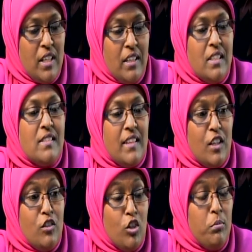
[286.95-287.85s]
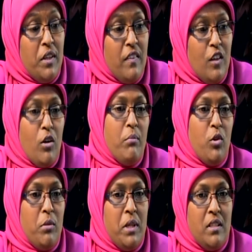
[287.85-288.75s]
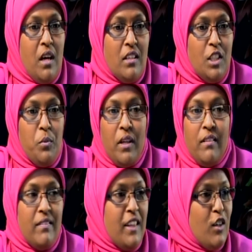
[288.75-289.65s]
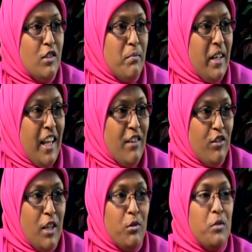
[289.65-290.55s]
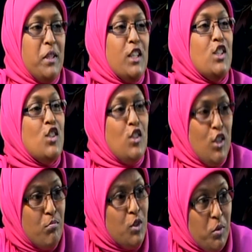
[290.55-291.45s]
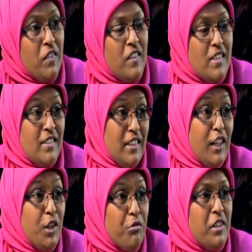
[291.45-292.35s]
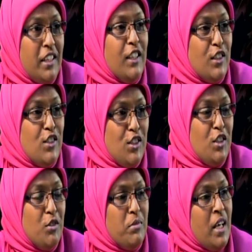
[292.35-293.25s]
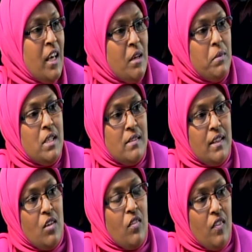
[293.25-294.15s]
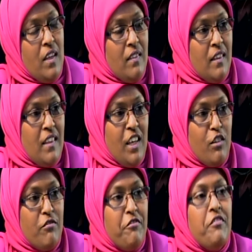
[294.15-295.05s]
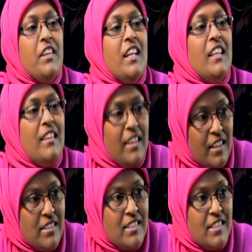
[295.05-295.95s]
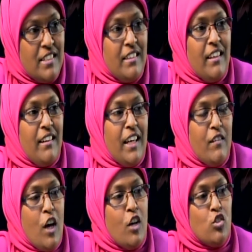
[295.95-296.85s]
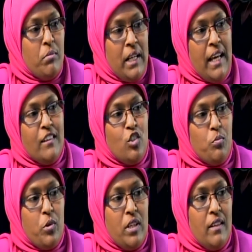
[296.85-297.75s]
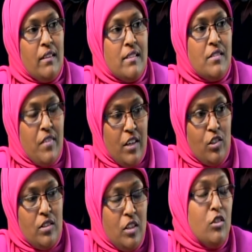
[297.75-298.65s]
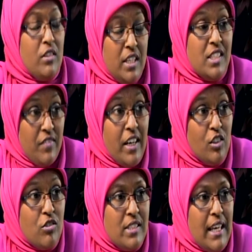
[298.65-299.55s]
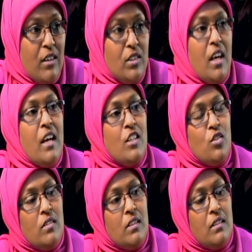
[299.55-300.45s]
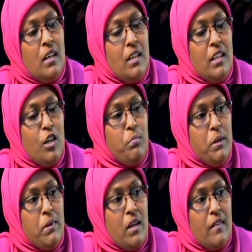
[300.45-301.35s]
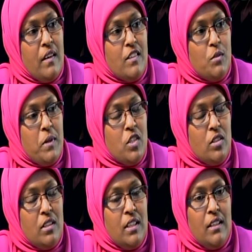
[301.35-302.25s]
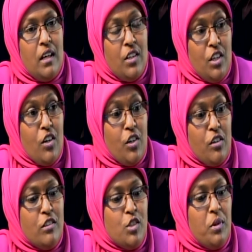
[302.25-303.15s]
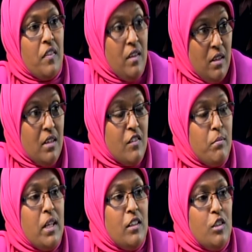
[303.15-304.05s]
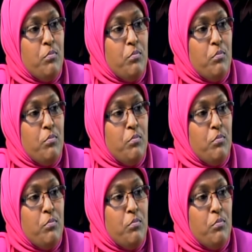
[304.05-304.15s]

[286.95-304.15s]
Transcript: that, because they normally think, oh, I'm going to be a doctor. Well, there goes my life, and I'm going to be consumed with this, and literally consumed, because they don't think that they can fit anything else into their life. So I'm glad that you're bringing this these factors out, so that our young people out there, especially our young girls who are thinking of the medical